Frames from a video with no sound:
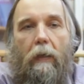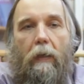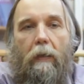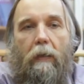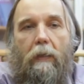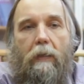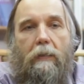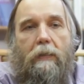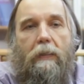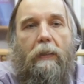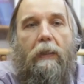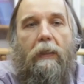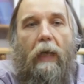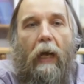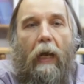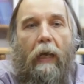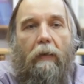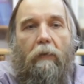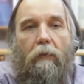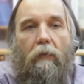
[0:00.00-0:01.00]
is a
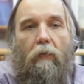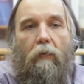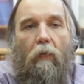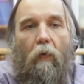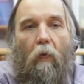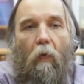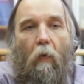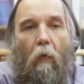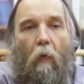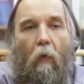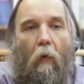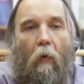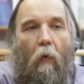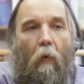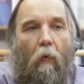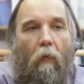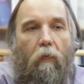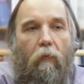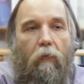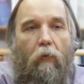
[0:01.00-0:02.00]
kind
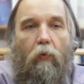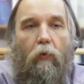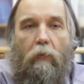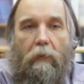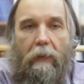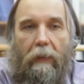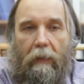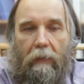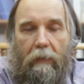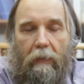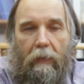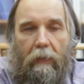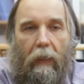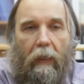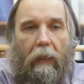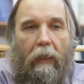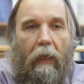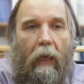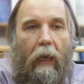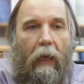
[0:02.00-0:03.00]
of junta, a
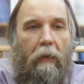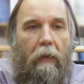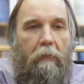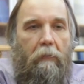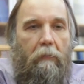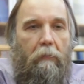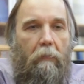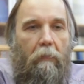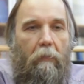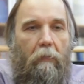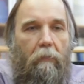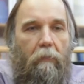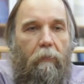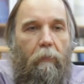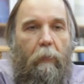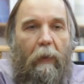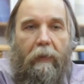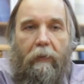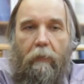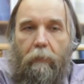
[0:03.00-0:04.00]
kind of
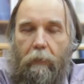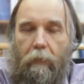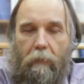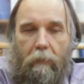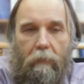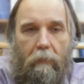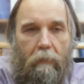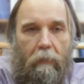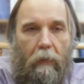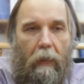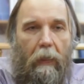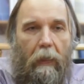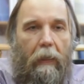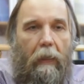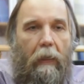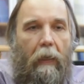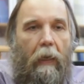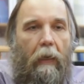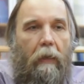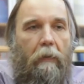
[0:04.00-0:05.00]
politburo, a
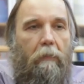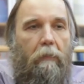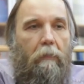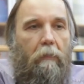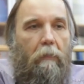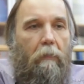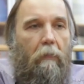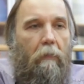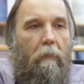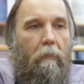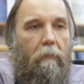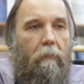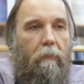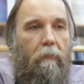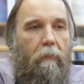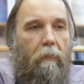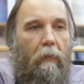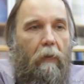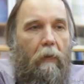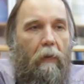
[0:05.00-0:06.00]
kind
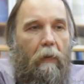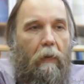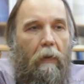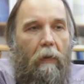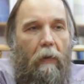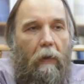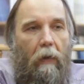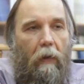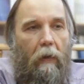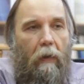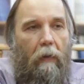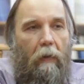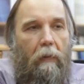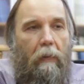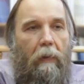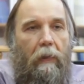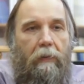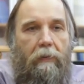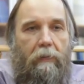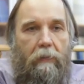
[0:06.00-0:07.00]
of
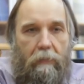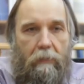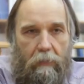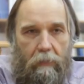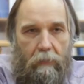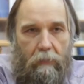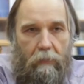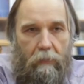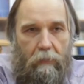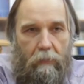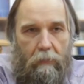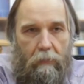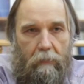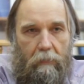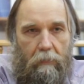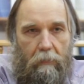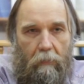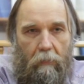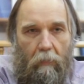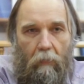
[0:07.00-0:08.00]
leaders
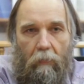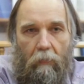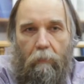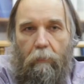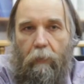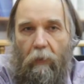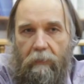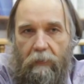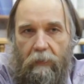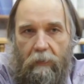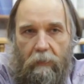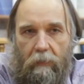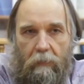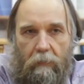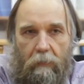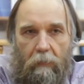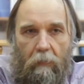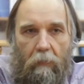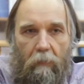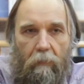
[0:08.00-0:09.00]
or
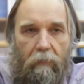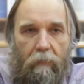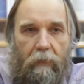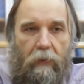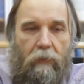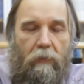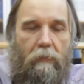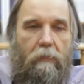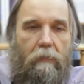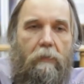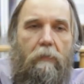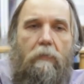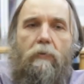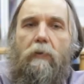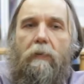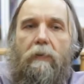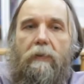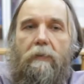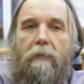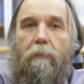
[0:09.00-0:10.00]
bosses of National
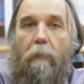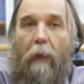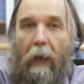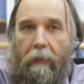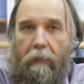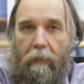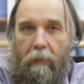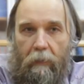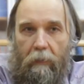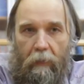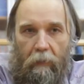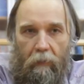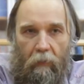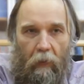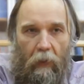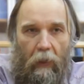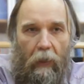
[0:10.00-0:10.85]
Socialist Party that